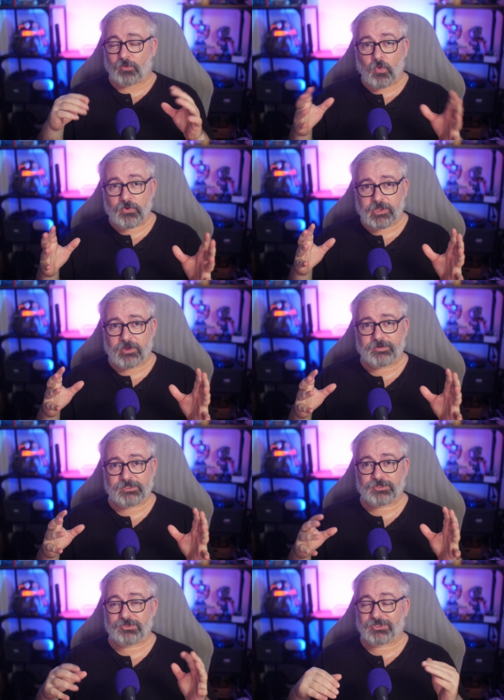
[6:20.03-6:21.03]
Their audio
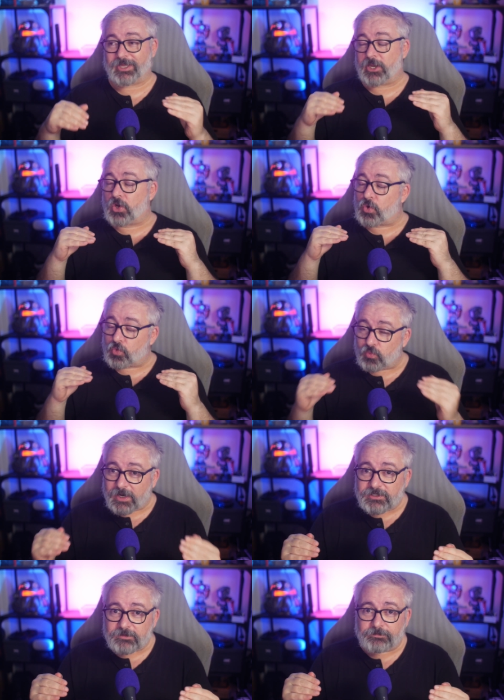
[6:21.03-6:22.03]
is usually
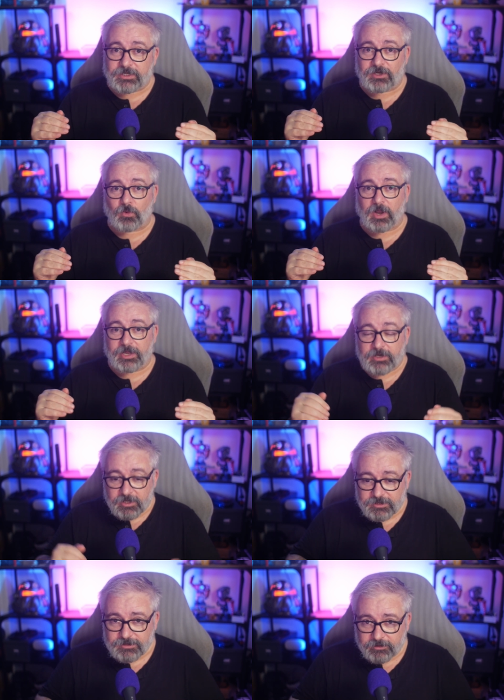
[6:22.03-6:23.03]
incredibly quiet.
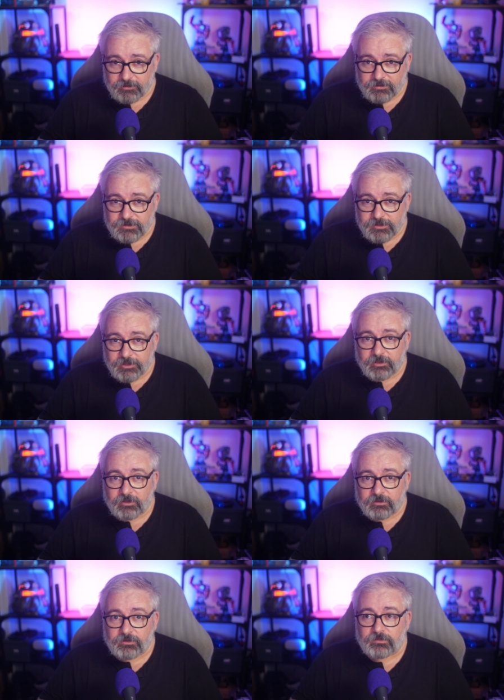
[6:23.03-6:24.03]
It's like they're sitting
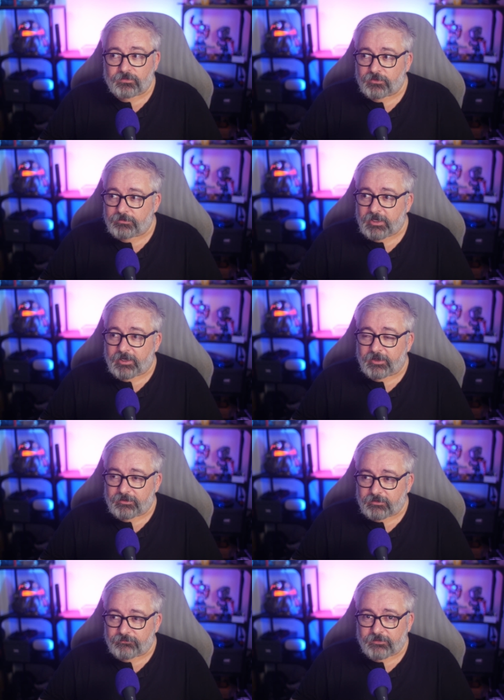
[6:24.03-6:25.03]
in a little room
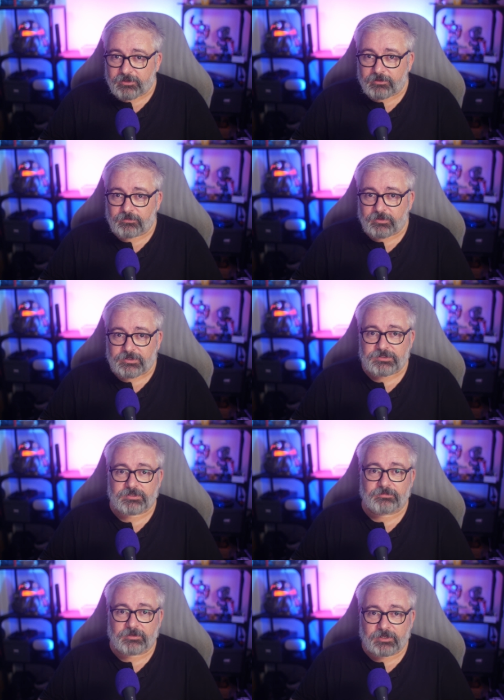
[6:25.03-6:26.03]
and they're afraid to wake
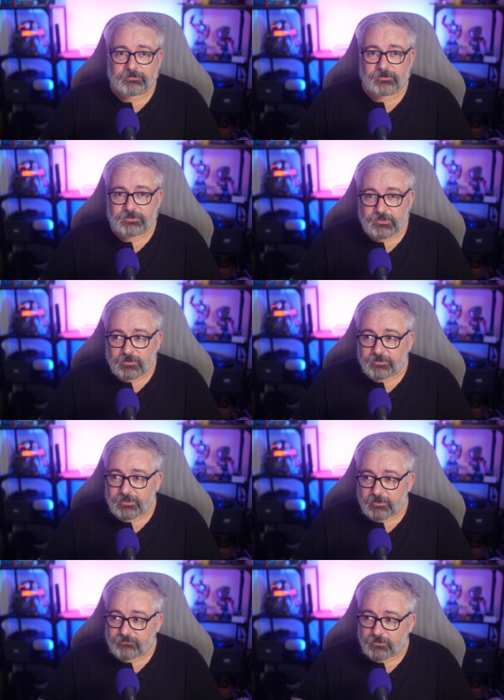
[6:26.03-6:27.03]
someone up.
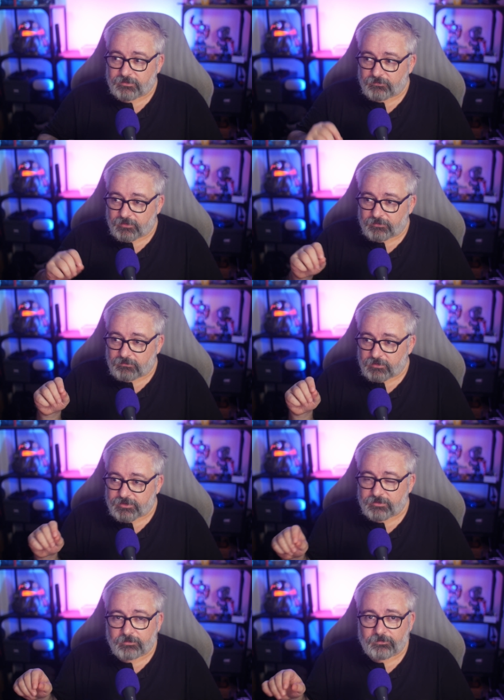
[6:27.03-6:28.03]
It's
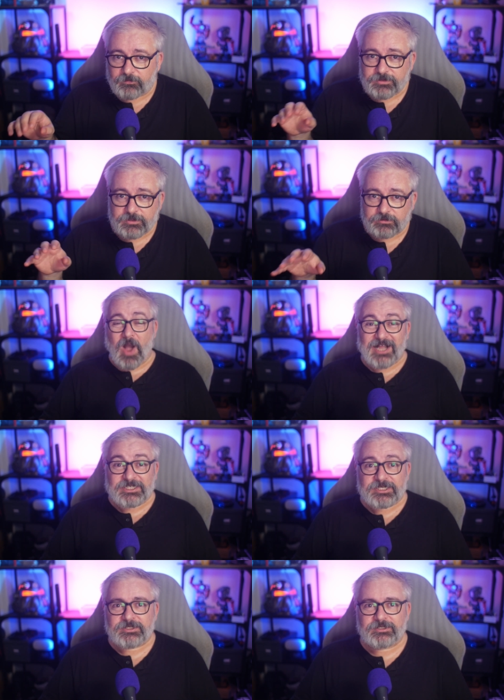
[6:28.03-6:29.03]
like,
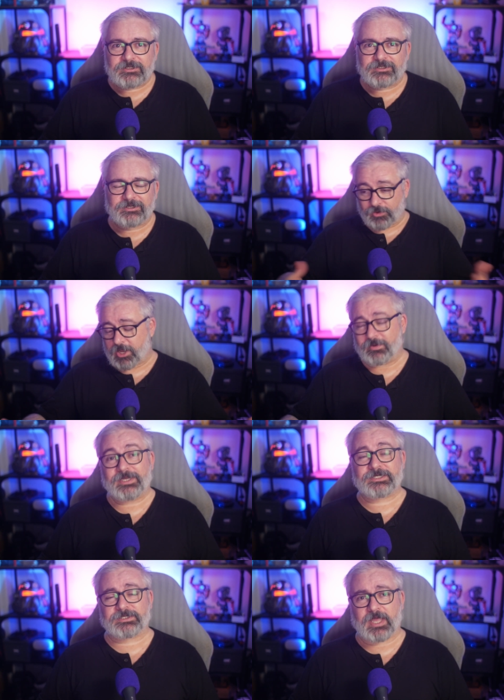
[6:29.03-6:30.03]
what? And if their audio
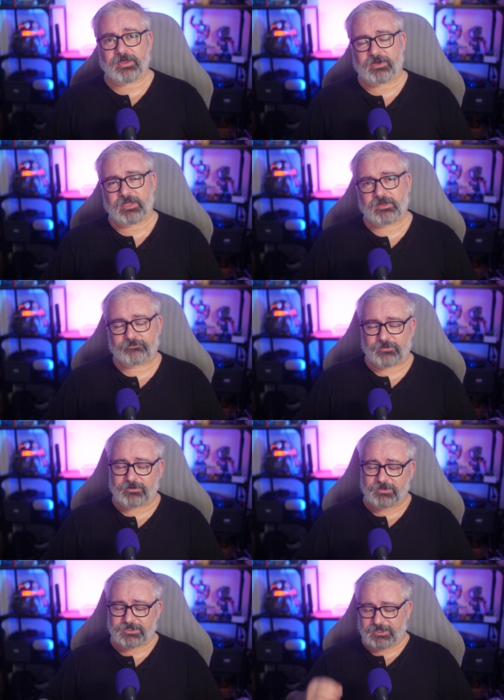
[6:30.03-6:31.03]
is loud enough,
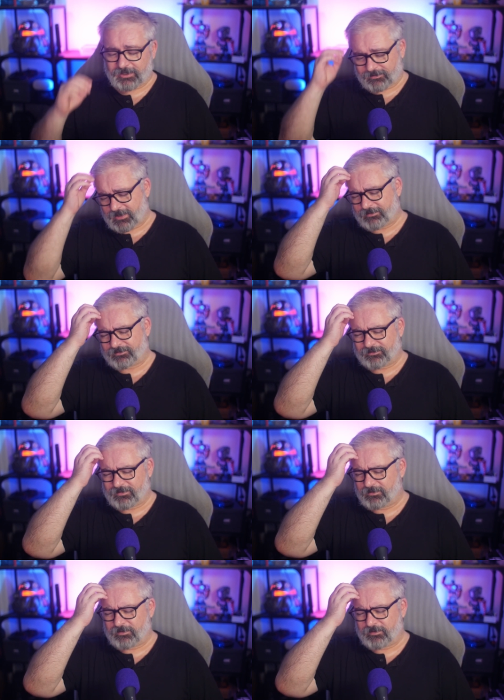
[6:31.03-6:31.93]
they're using a